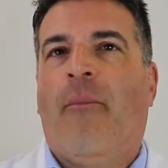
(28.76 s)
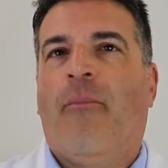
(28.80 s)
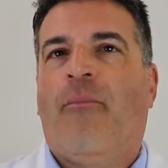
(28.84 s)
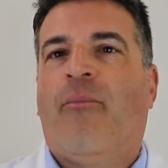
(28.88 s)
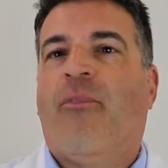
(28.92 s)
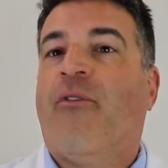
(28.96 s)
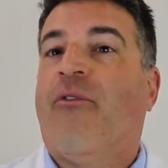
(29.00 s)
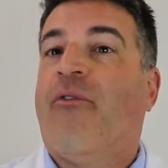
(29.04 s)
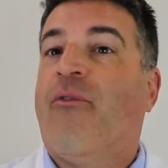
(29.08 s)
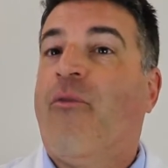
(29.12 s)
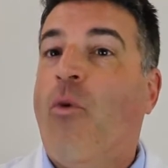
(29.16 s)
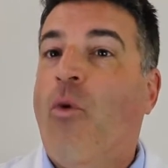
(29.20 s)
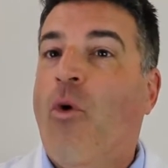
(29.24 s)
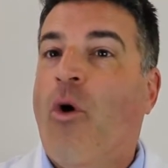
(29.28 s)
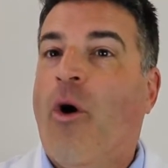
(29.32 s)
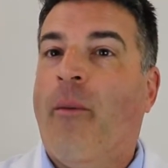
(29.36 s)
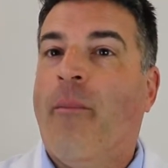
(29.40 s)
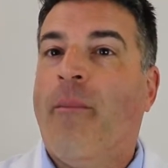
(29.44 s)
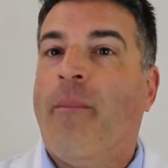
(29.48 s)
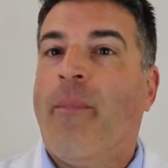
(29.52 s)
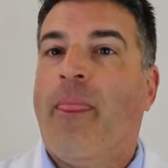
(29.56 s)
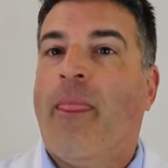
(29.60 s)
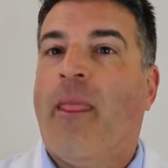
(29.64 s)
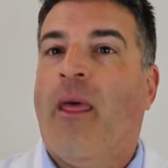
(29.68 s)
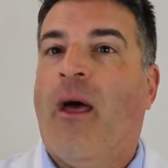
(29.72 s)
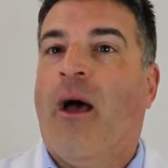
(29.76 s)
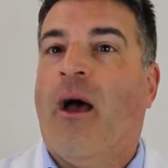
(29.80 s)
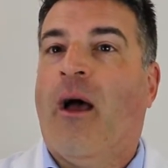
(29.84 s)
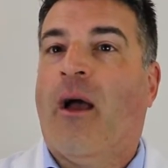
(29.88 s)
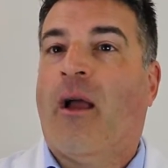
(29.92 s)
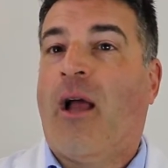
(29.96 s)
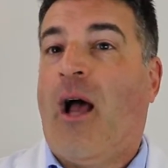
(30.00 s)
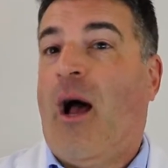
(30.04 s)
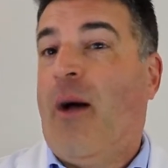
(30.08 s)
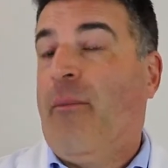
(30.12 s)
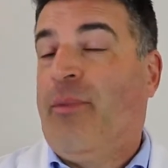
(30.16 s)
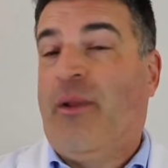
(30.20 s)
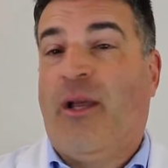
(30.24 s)
perform
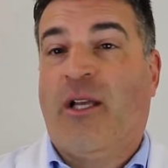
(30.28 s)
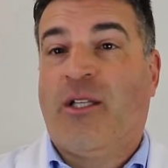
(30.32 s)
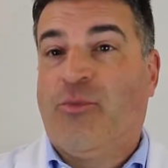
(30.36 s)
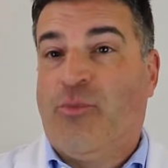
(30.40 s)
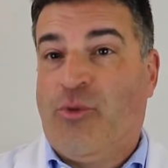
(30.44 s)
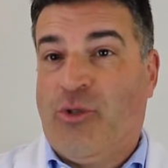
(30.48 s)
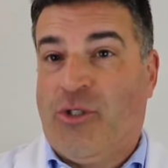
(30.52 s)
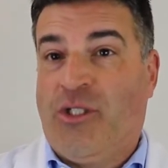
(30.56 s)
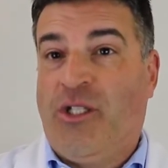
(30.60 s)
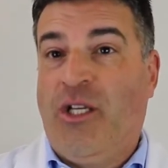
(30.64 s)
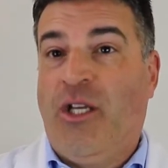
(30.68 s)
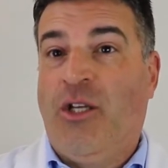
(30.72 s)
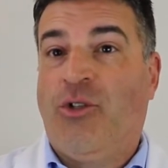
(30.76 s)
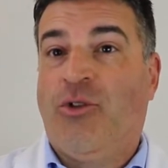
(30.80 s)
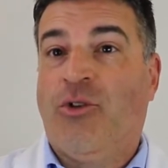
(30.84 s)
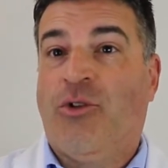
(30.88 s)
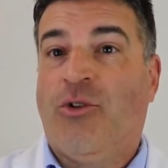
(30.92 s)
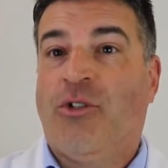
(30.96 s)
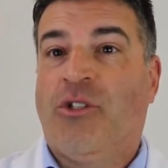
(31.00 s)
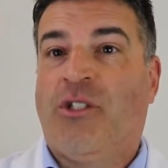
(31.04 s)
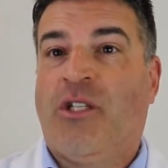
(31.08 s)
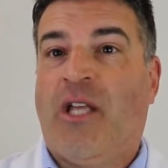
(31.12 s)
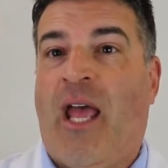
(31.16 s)
complex procedures